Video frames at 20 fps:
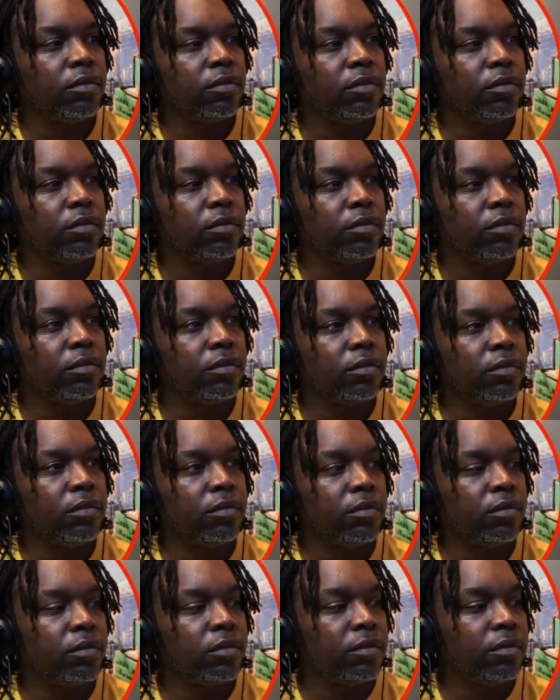
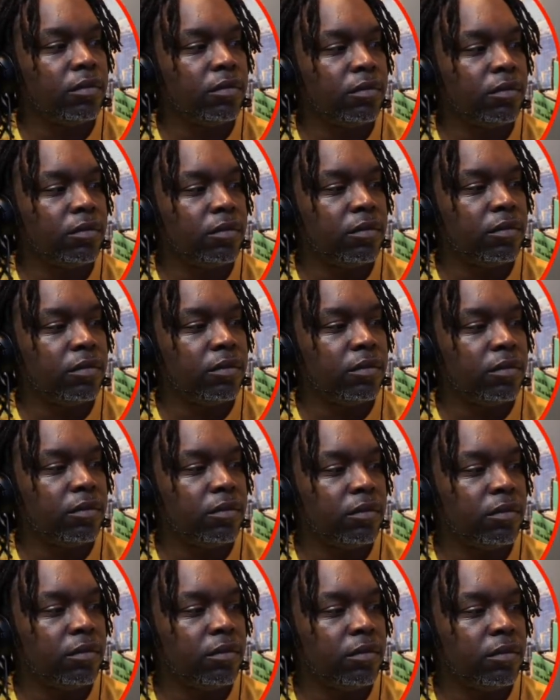
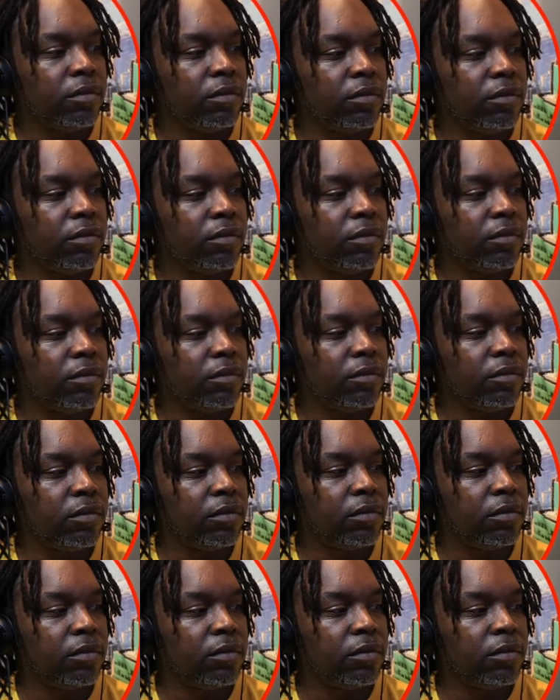
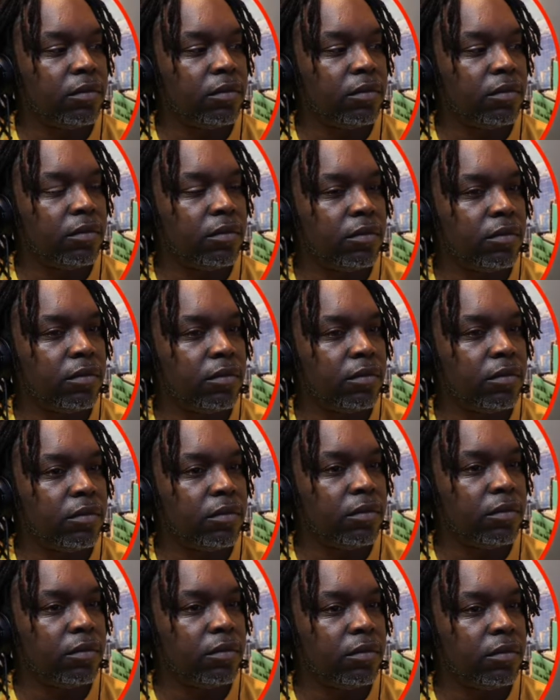
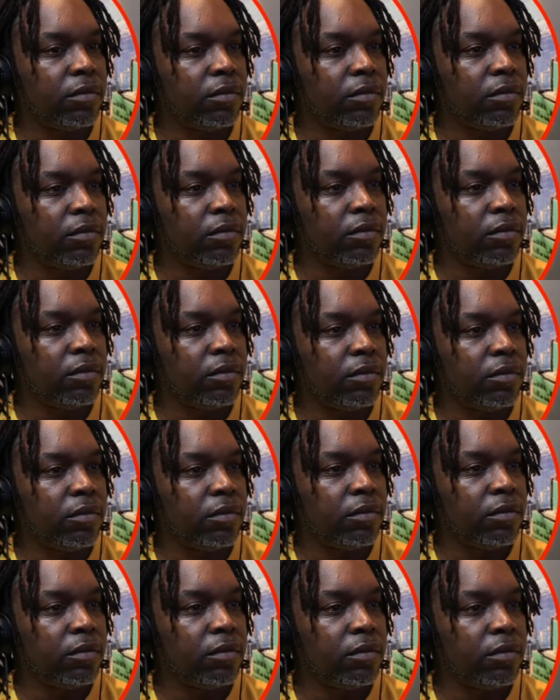
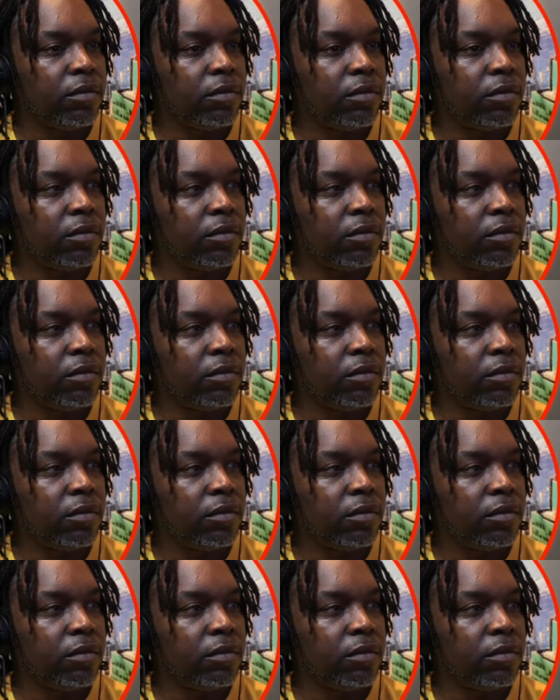This person isn't speaking.